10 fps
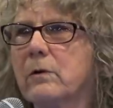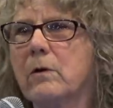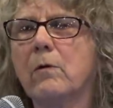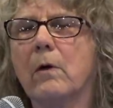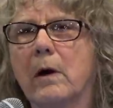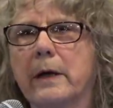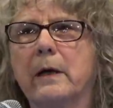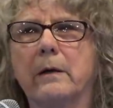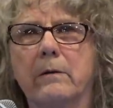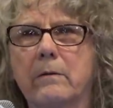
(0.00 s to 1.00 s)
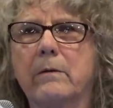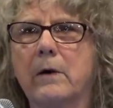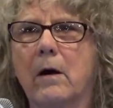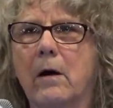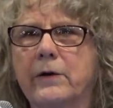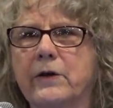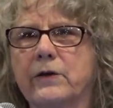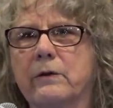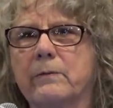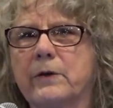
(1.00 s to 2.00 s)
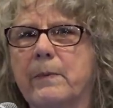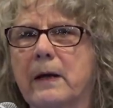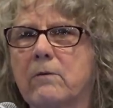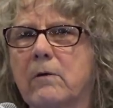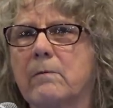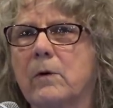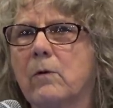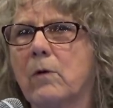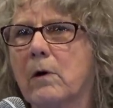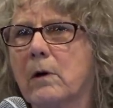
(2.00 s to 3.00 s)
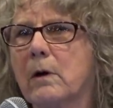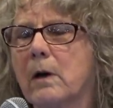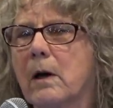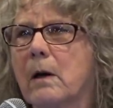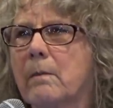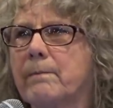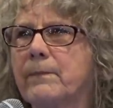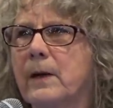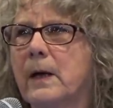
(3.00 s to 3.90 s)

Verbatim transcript: who are in the autism spectrum or um,